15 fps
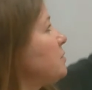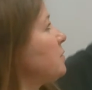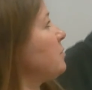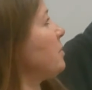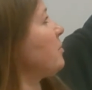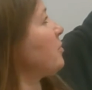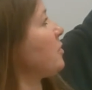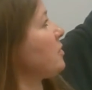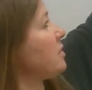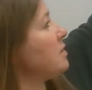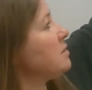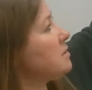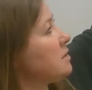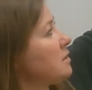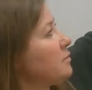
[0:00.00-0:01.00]
remember
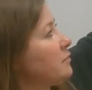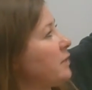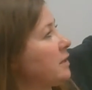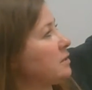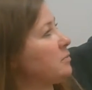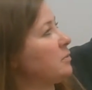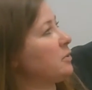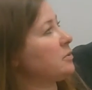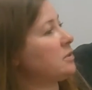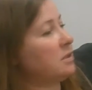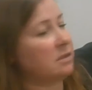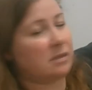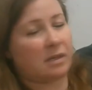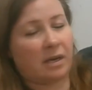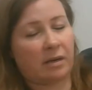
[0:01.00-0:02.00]
this. In fact, most
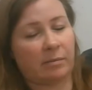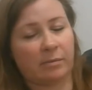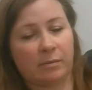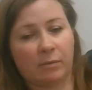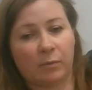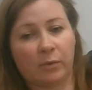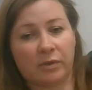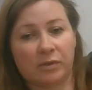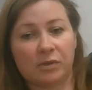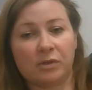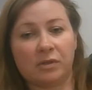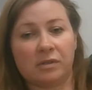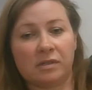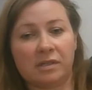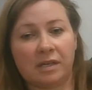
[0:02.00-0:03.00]
of the time when
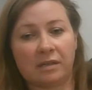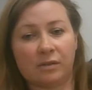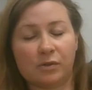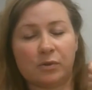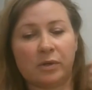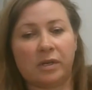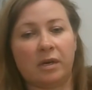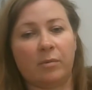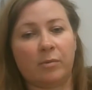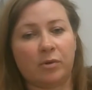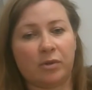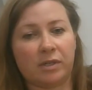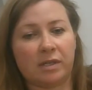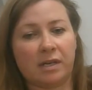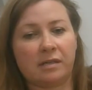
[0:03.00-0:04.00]
students take the
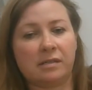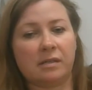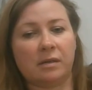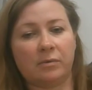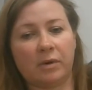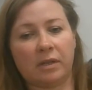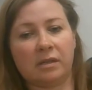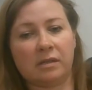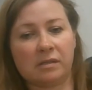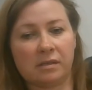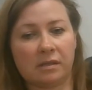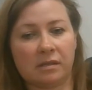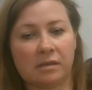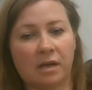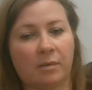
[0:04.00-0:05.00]
stoichiometry test, they write this
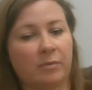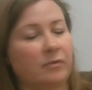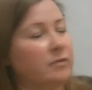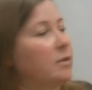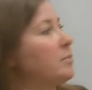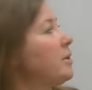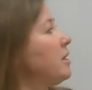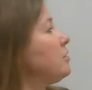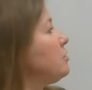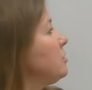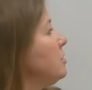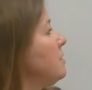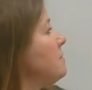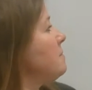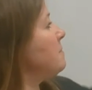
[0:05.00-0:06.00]
at the top of their page.
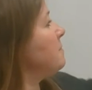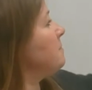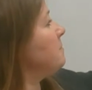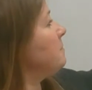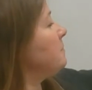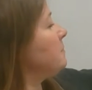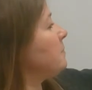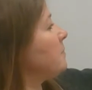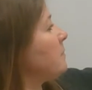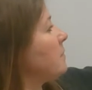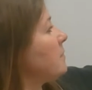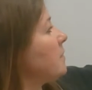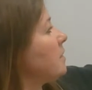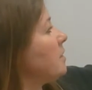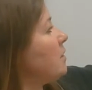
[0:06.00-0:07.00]

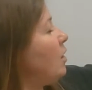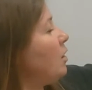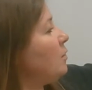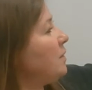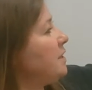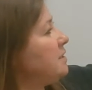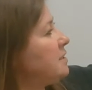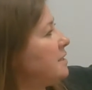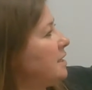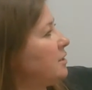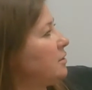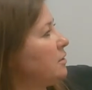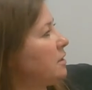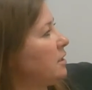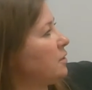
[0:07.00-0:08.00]
Always take a
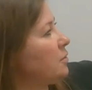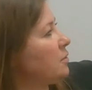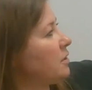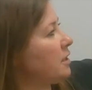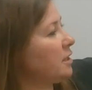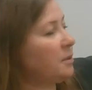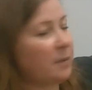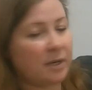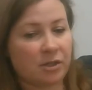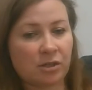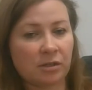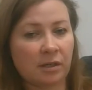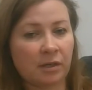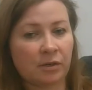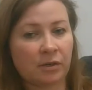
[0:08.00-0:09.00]
look at your
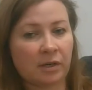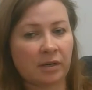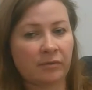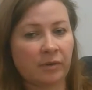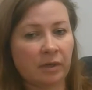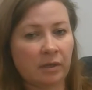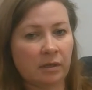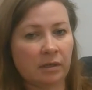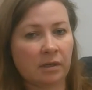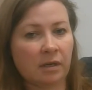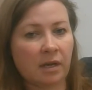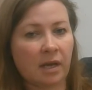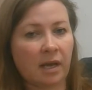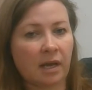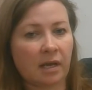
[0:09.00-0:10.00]
equation that you're given,
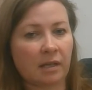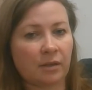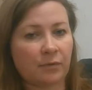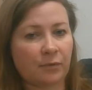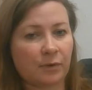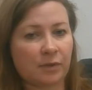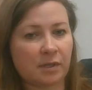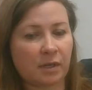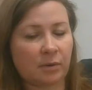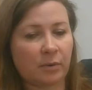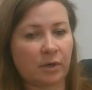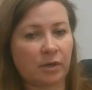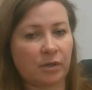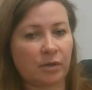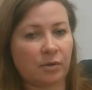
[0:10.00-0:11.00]
and the first thing you
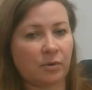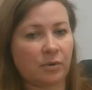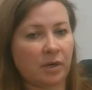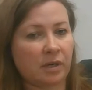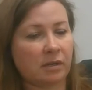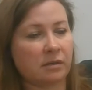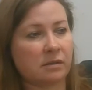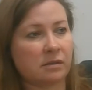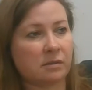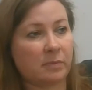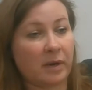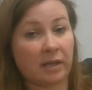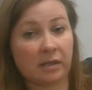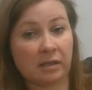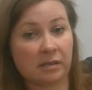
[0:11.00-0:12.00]
want to do is
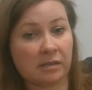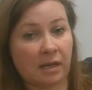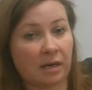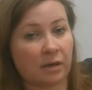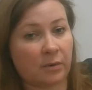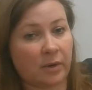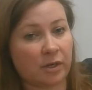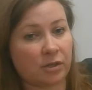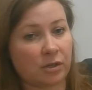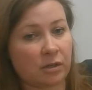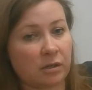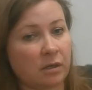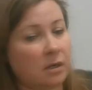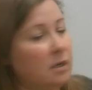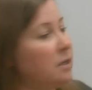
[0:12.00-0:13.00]
balance that equation.
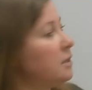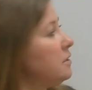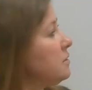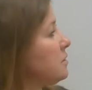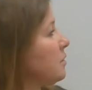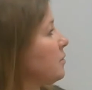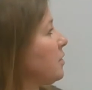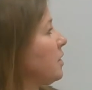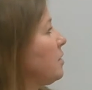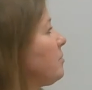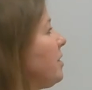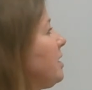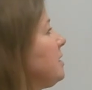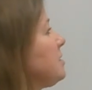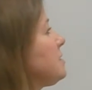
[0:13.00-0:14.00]
So we're going to
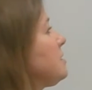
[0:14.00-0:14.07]
balance